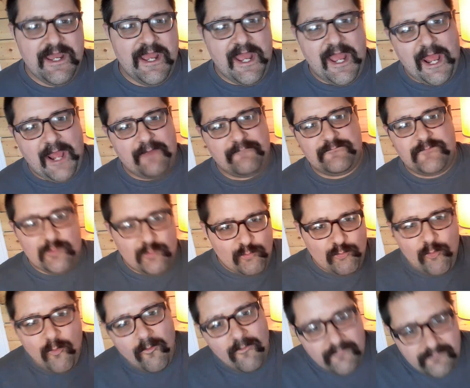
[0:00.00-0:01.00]
have to
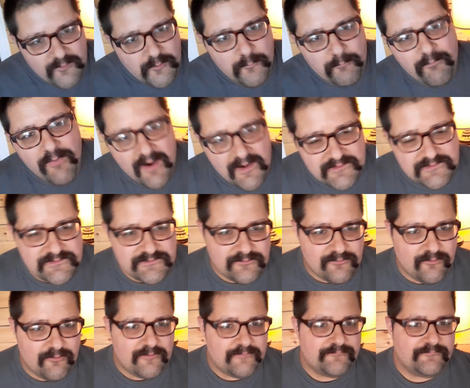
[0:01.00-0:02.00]
work their butts
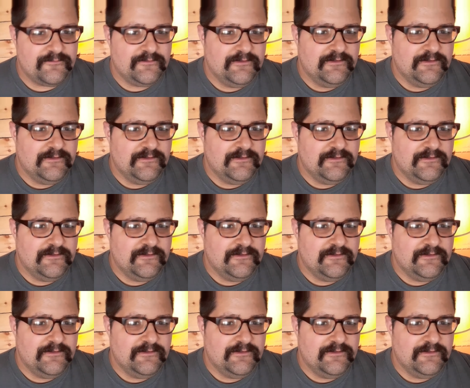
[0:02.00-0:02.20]
off